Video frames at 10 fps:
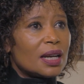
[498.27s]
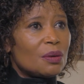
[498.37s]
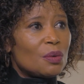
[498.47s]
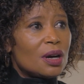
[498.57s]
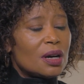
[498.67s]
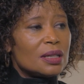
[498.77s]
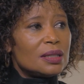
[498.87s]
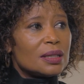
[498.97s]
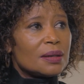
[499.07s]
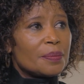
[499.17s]
I
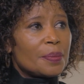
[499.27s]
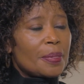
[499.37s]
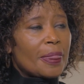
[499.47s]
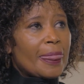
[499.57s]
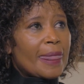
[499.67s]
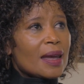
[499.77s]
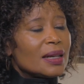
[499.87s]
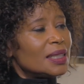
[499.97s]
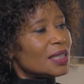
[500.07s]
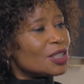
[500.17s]
was,
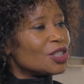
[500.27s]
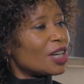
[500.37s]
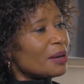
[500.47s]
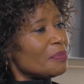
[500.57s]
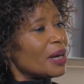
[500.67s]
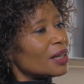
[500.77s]
did it shape my